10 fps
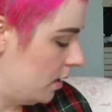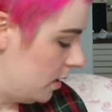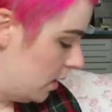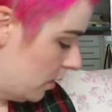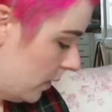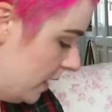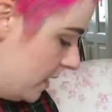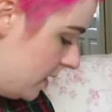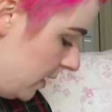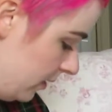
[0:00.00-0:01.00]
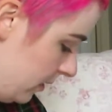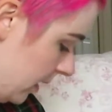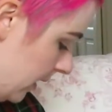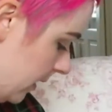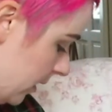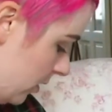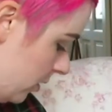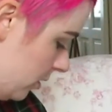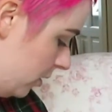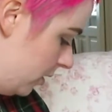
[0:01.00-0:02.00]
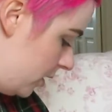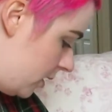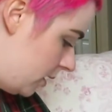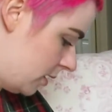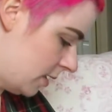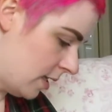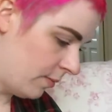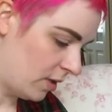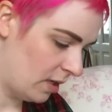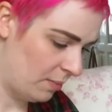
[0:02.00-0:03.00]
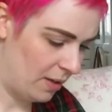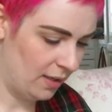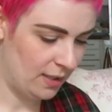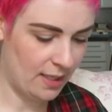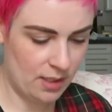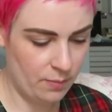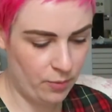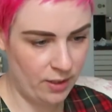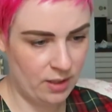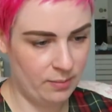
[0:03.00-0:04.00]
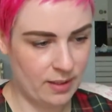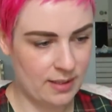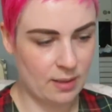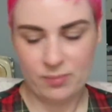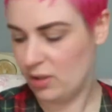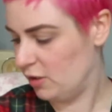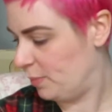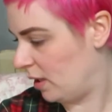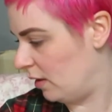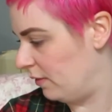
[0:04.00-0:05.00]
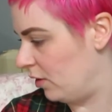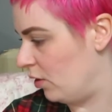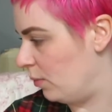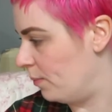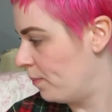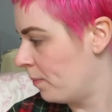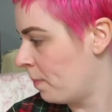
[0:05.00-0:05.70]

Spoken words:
So another thing I got, and I'm going to apologise to Bridget because a bottle of perfume